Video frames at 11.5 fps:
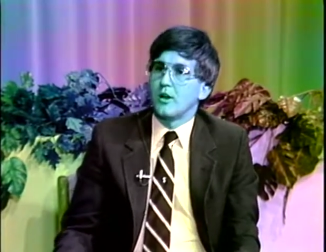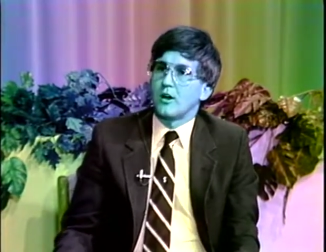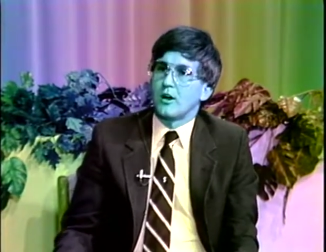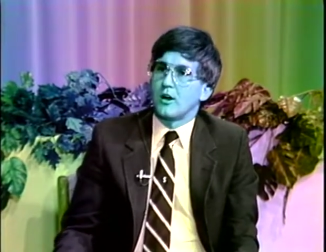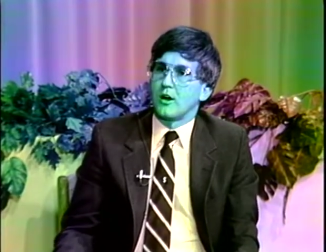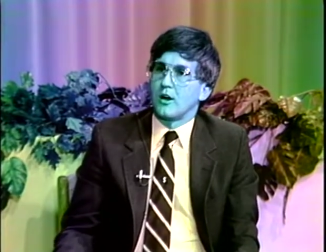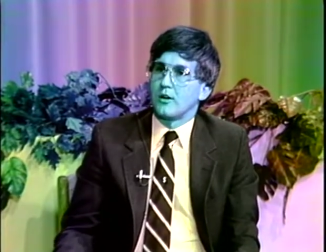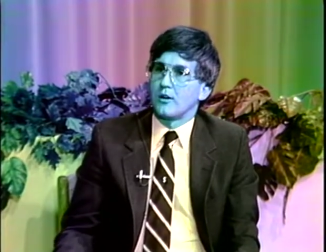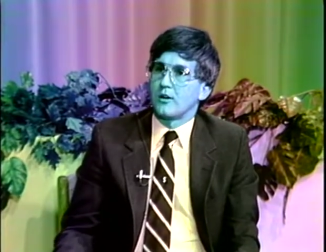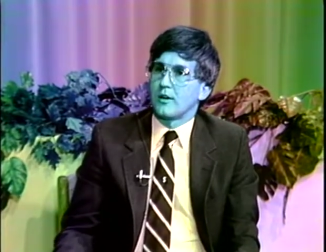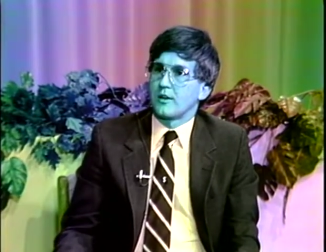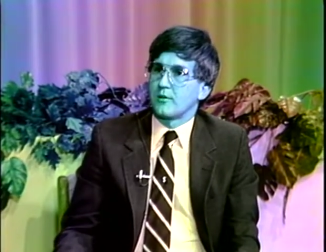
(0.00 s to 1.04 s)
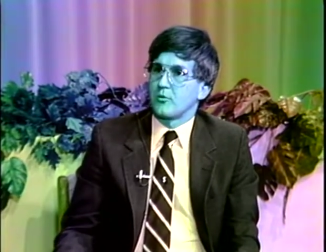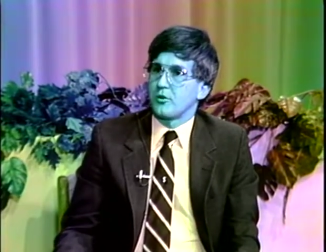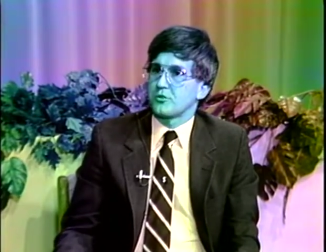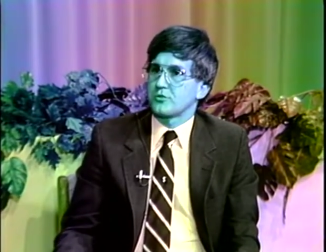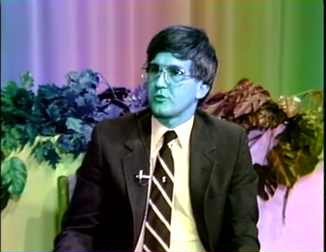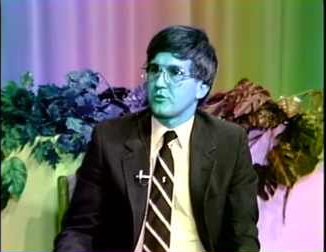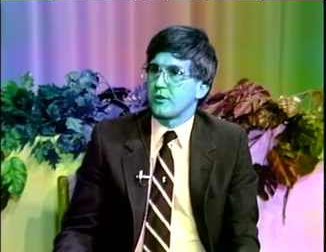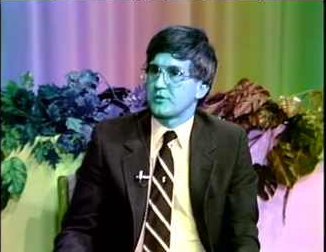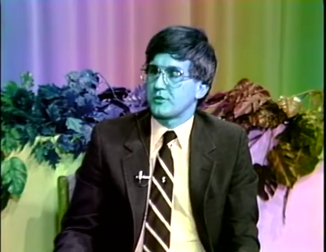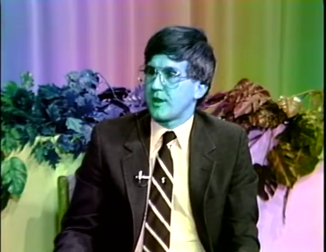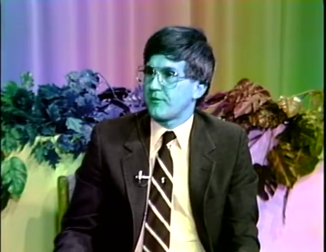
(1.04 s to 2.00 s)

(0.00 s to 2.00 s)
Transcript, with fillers: Uh, and I'm also a staff